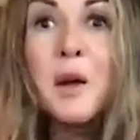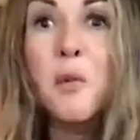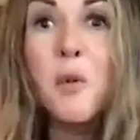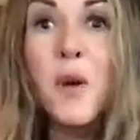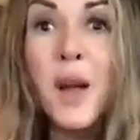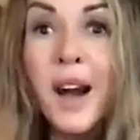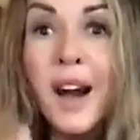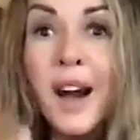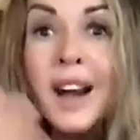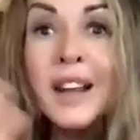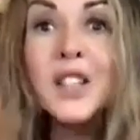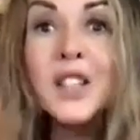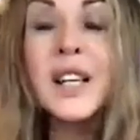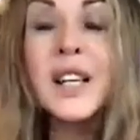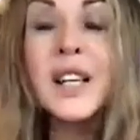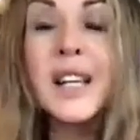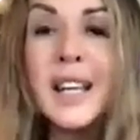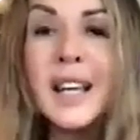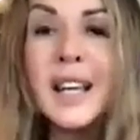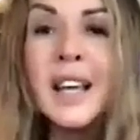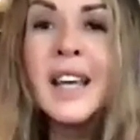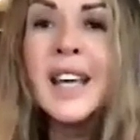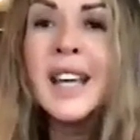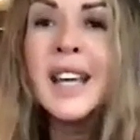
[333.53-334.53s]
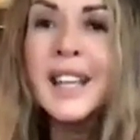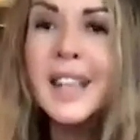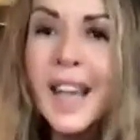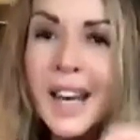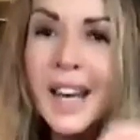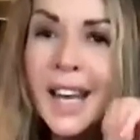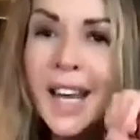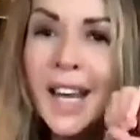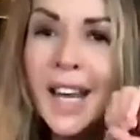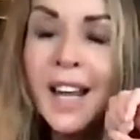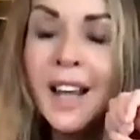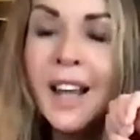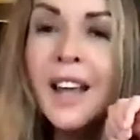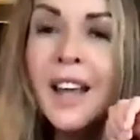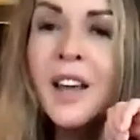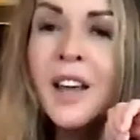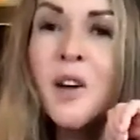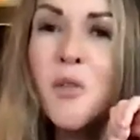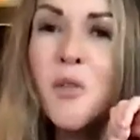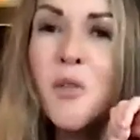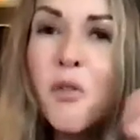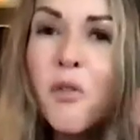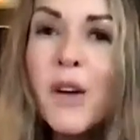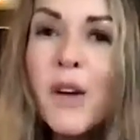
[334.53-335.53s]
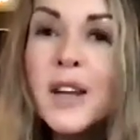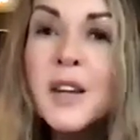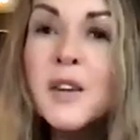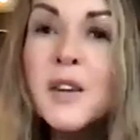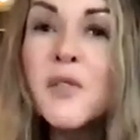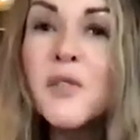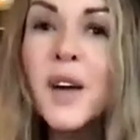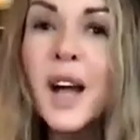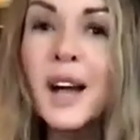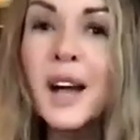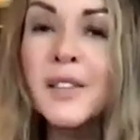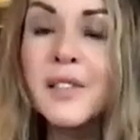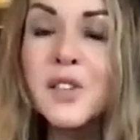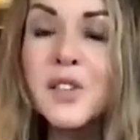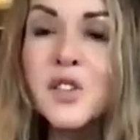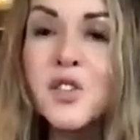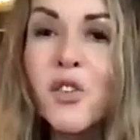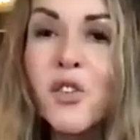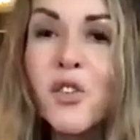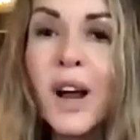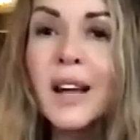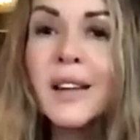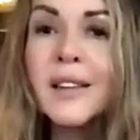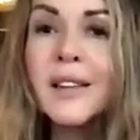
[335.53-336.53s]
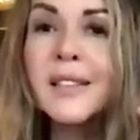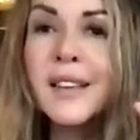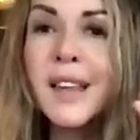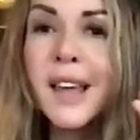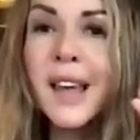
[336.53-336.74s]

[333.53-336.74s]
we're actually getting rid of that stress,